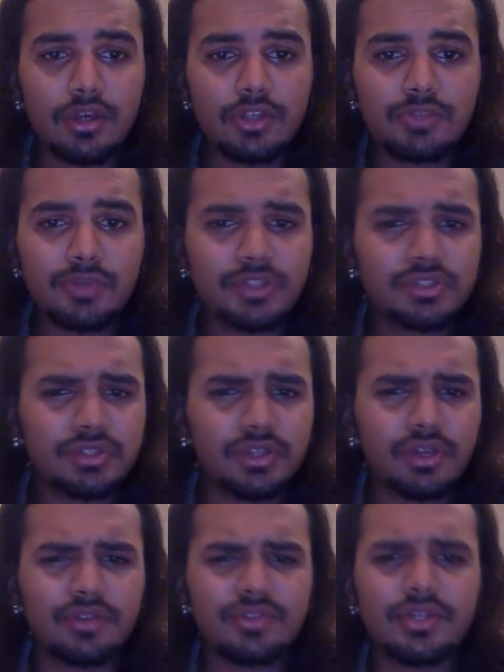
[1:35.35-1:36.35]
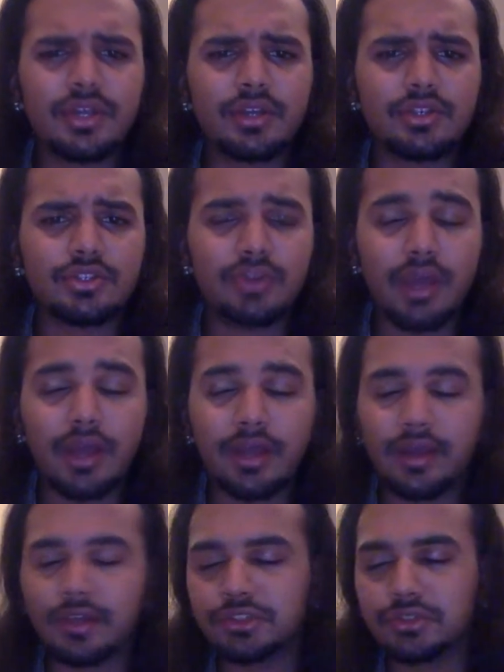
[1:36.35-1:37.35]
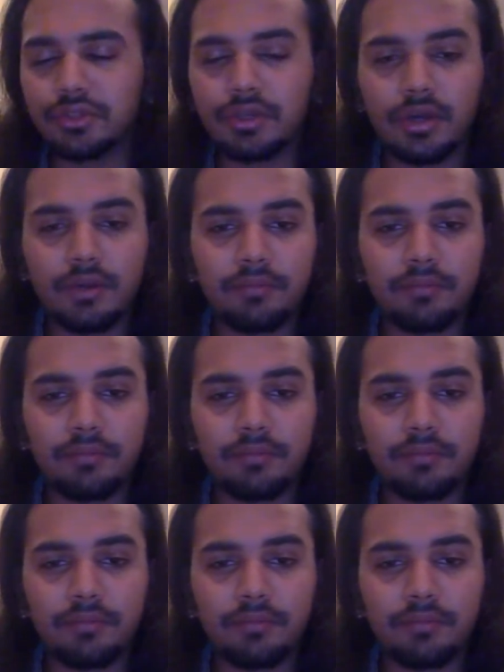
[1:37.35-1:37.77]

Especially on the second track, actually,